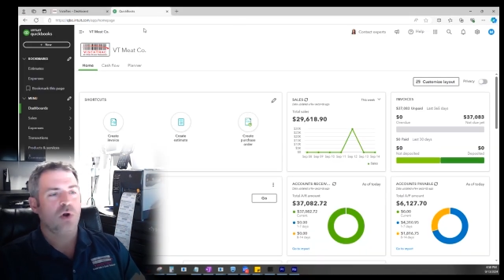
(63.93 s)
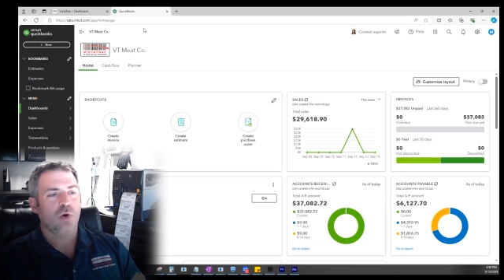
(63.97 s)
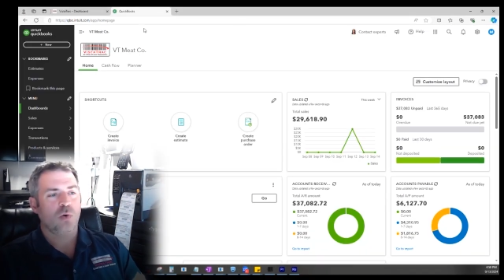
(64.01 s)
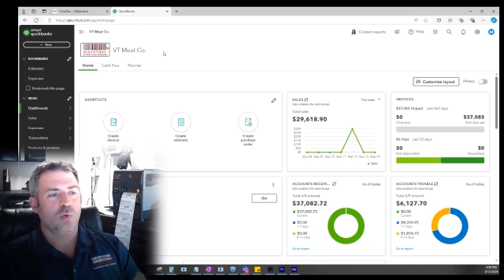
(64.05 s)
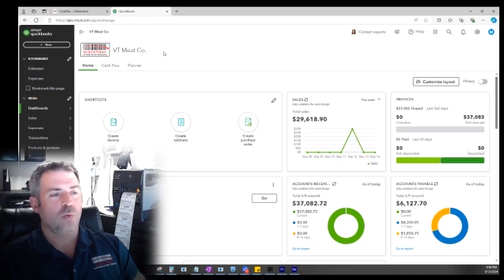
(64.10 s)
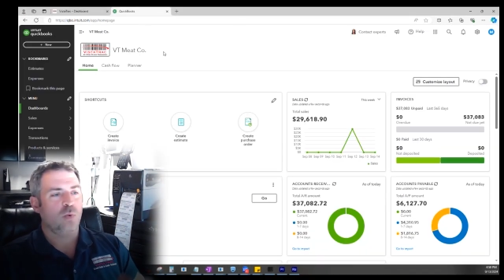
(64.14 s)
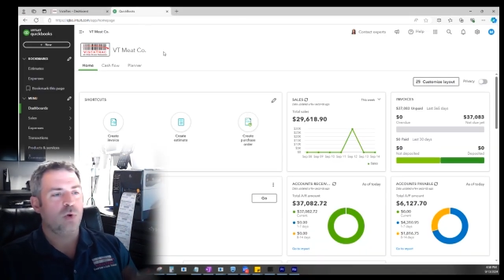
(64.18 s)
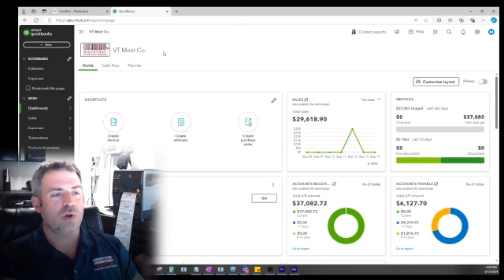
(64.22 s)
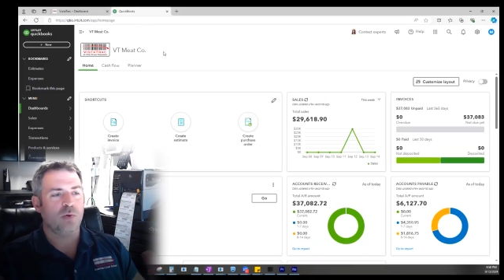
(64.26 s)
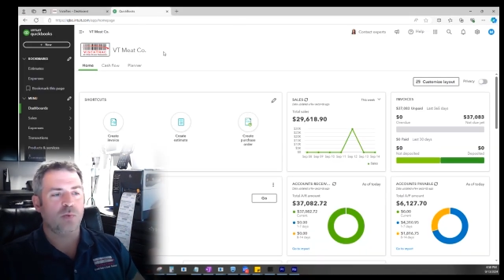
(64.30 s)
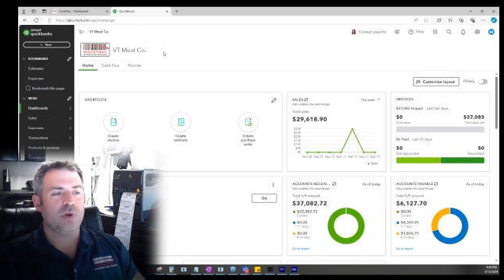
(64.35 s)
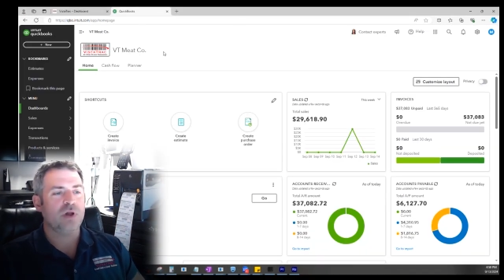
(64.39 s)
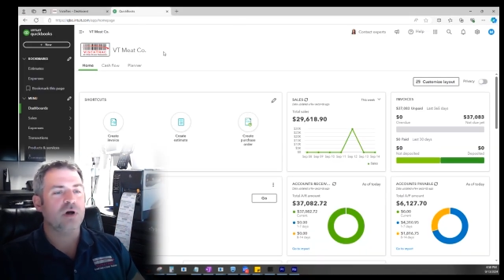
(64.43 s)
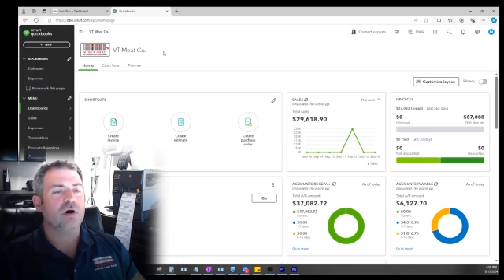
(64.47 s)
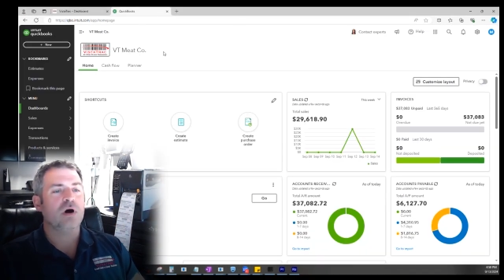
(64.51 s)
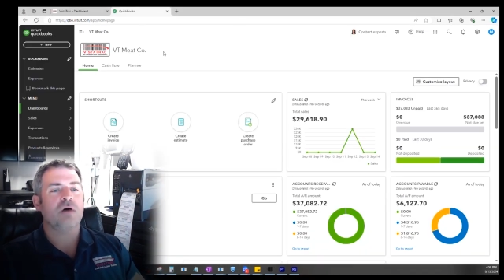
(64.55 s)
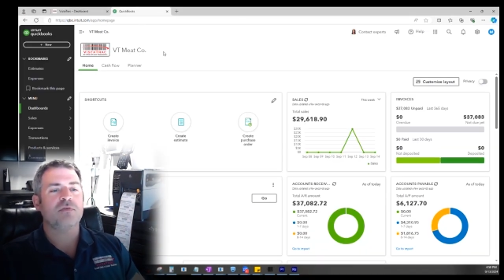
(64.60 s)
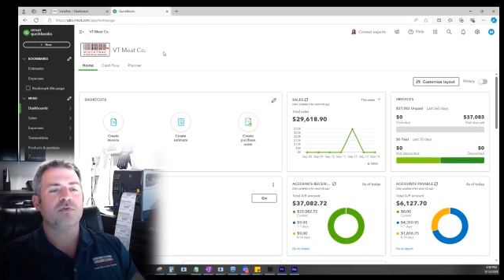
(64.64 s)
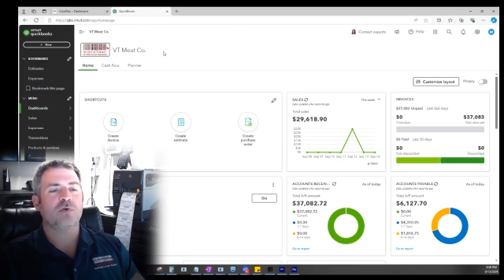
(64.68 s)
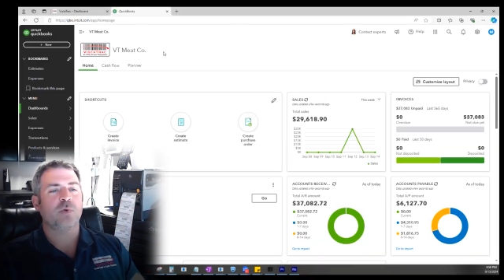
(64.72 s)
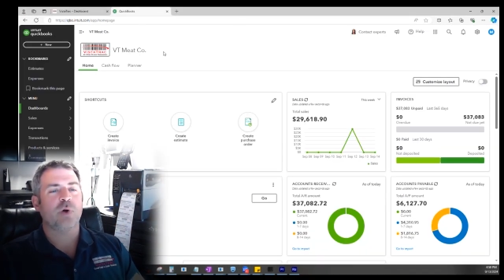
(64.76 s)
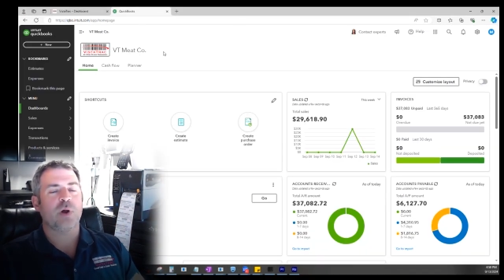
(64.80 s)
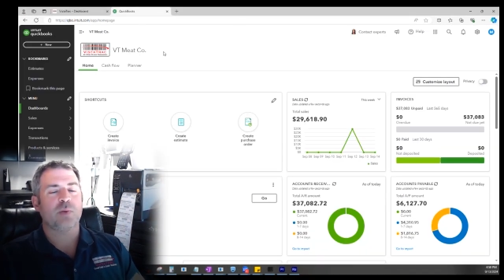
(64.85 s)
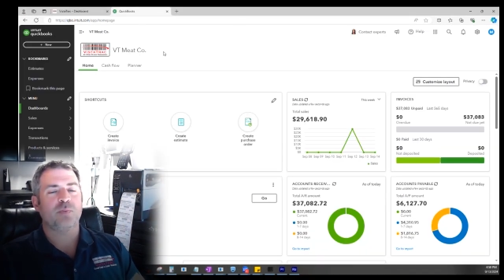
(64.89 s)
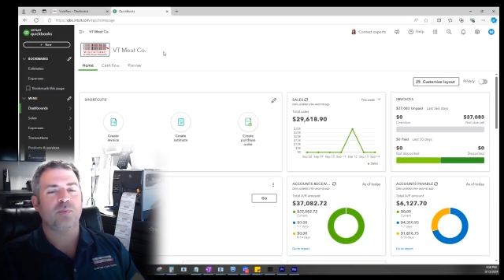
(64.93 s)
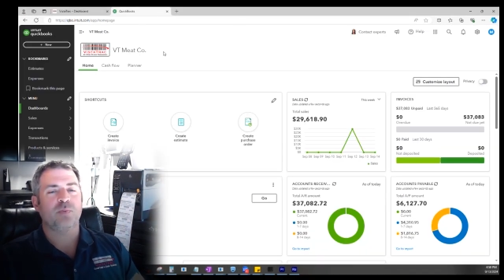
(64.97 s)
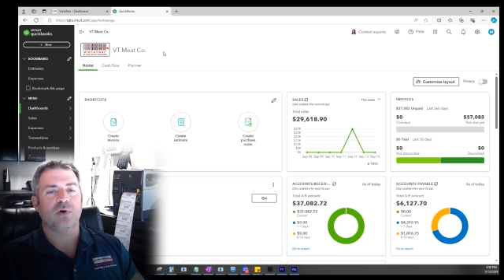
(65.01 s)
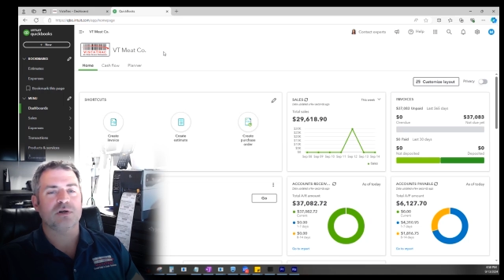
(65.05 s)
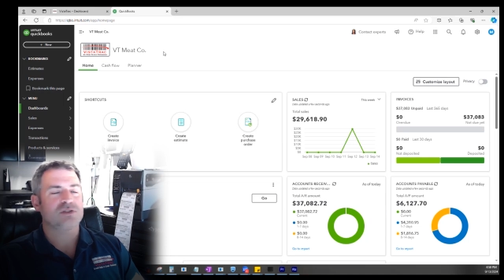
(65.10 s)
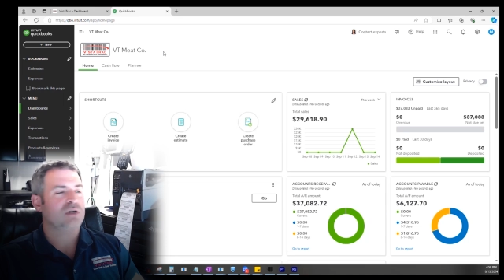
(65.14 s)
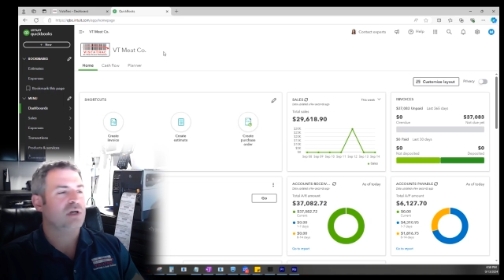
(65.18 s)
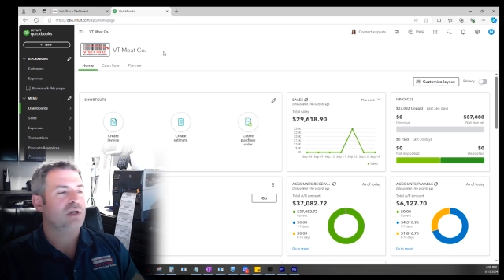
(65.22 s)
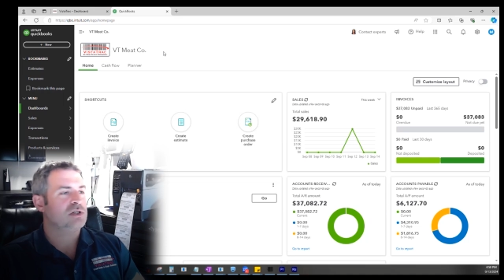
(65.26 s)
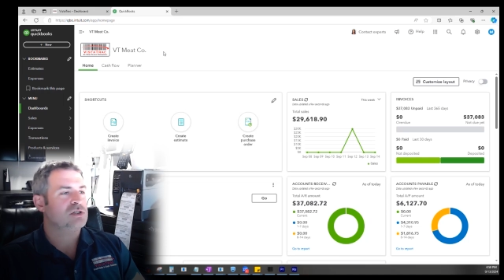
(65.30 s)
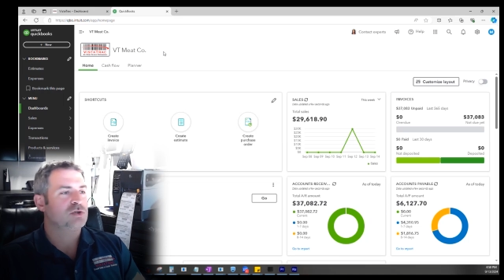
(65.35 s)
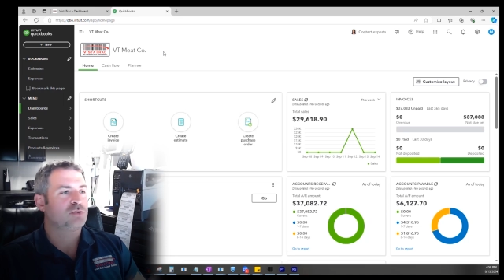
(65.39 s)
We, we love
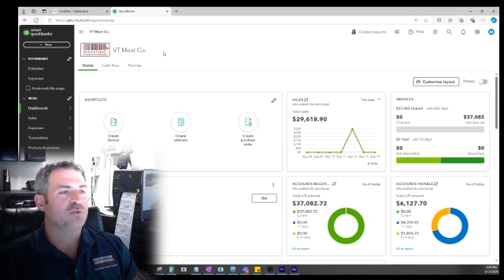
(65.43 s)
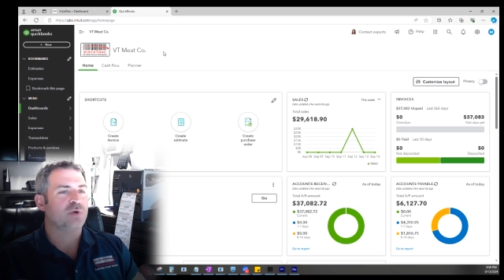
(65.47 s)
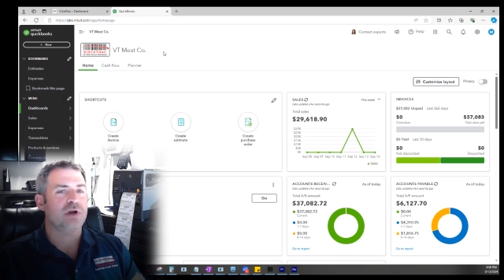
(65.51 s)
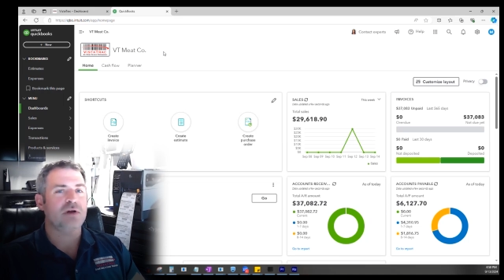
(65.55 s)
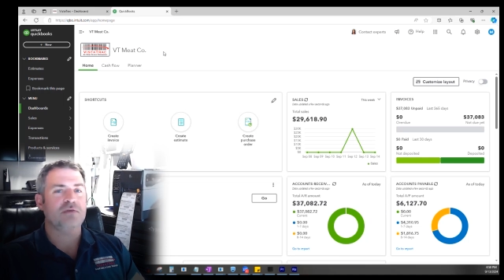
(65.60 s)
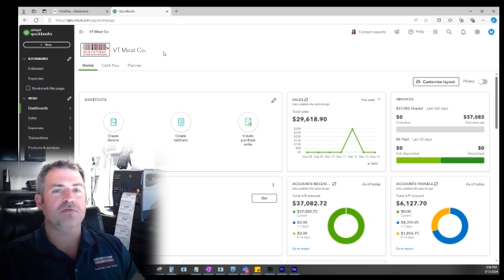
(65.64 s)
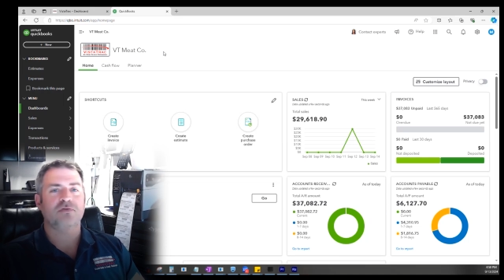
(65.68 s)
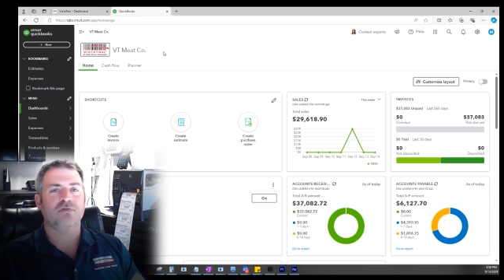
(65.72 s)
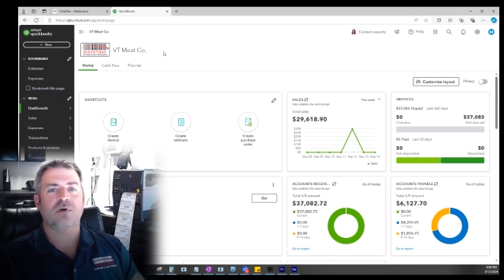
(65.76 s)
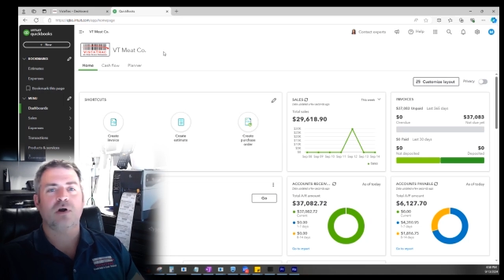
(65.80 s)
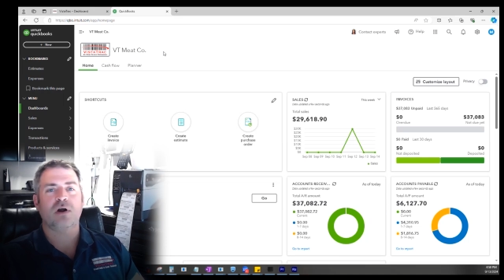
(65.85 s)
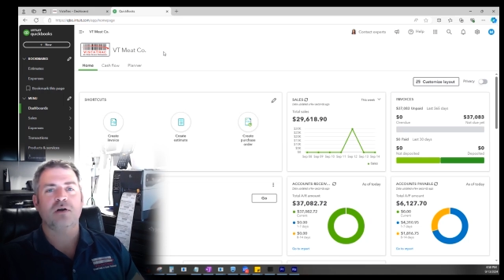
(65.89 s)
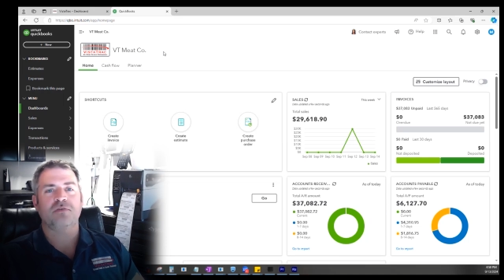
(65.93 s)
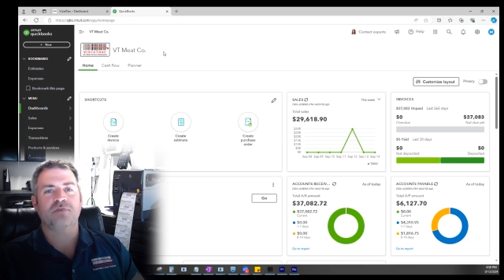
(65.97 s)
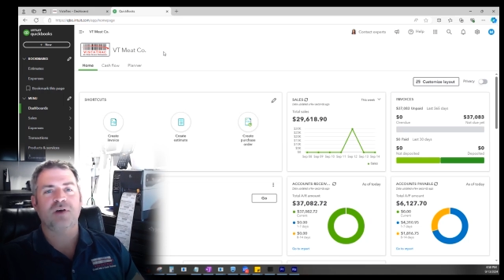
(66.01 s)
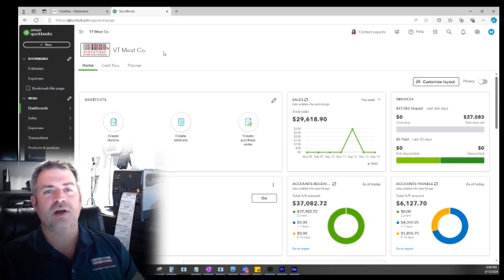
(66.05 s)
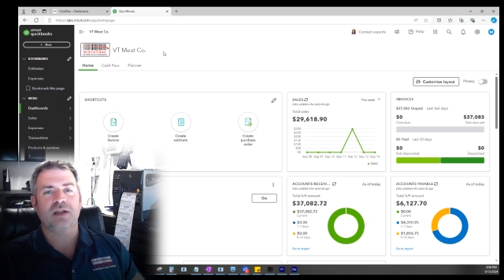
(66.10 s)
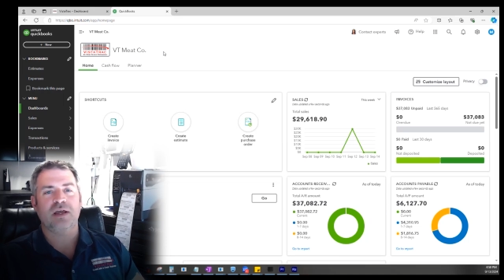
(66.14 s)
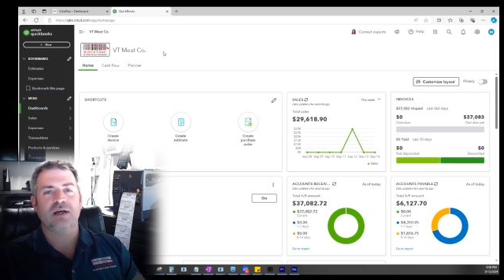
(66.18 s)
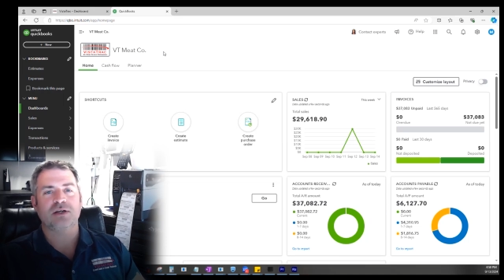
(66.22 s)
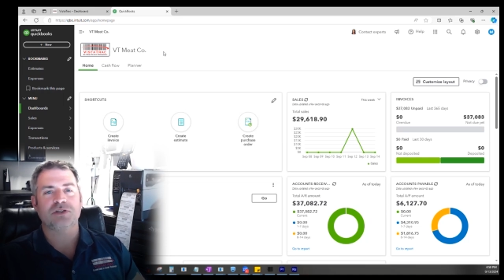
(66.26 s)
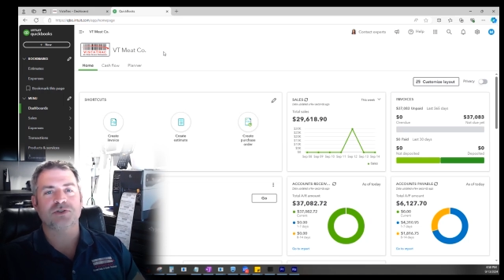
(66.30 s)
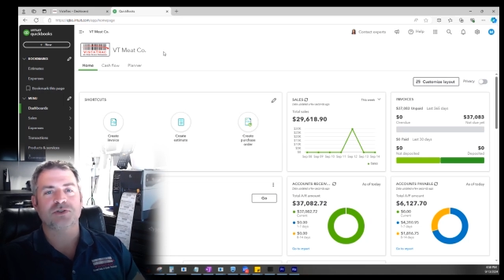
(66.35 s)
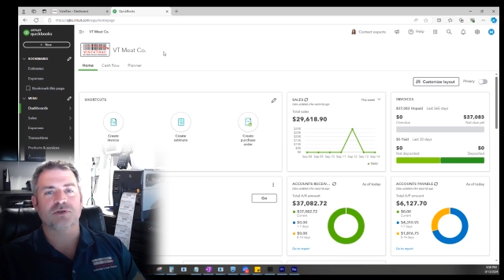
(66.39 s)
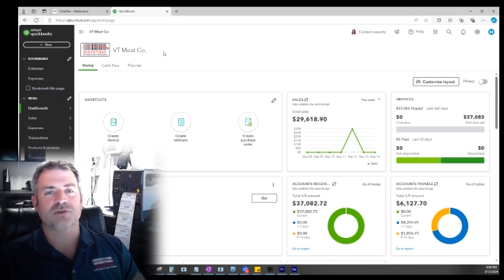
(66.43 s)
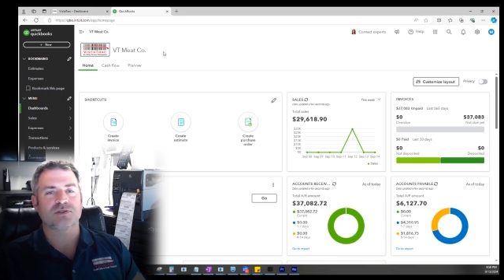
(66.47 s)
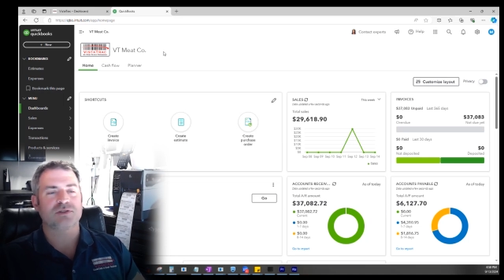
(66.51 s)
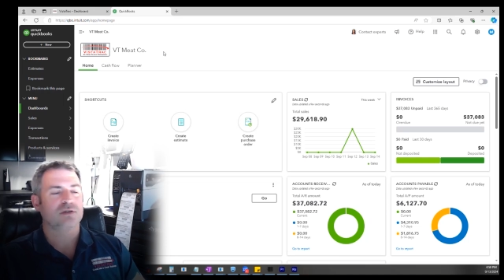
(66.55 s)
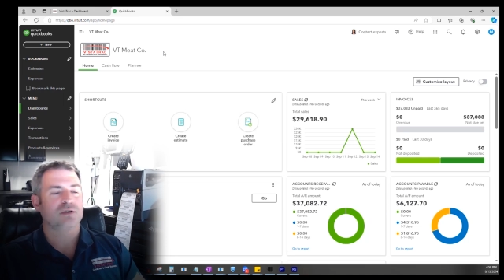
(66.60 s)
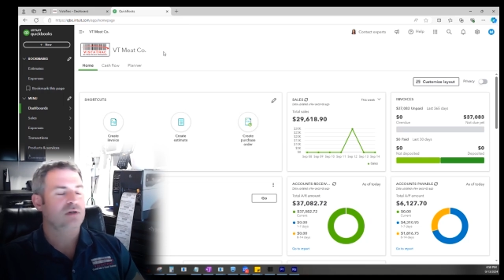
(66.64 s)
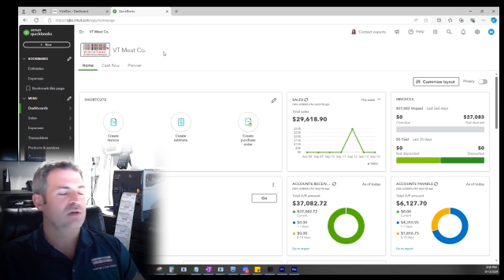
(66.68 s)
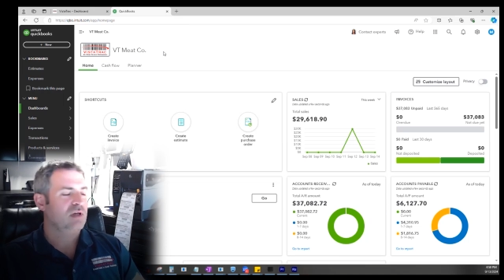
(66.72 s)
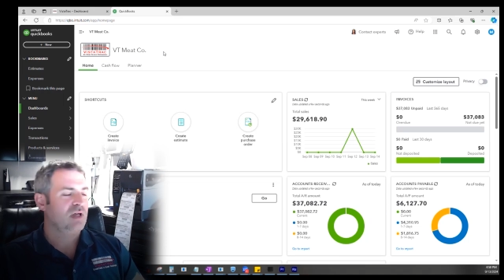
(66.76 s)
QuickBooks. It's great for our financials.